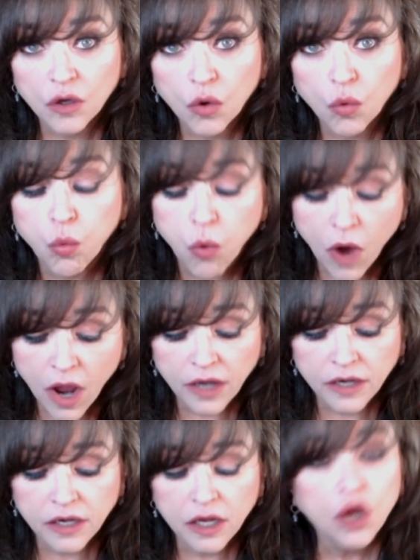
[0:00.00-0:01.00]

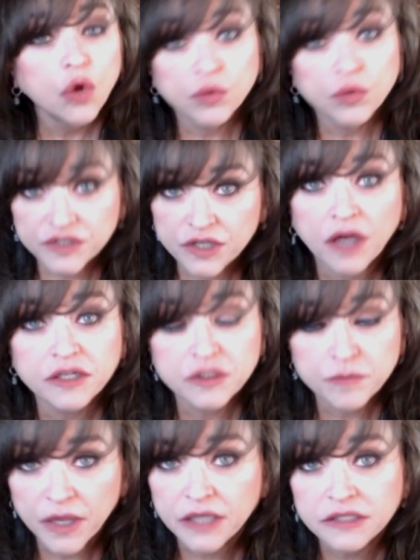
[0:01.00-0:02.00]
One was not
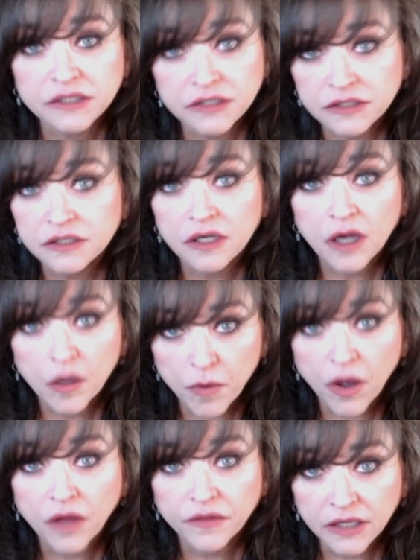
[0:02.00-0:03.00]
dependent
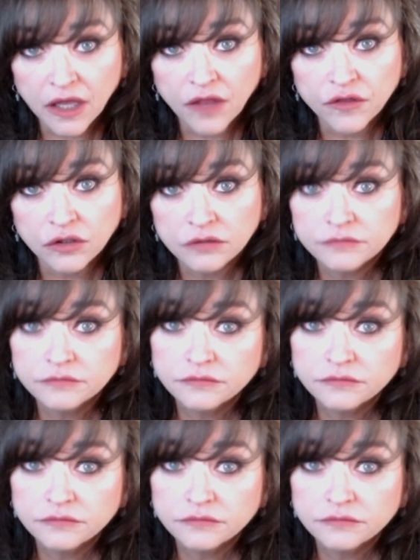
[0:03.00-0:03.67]
upon the other.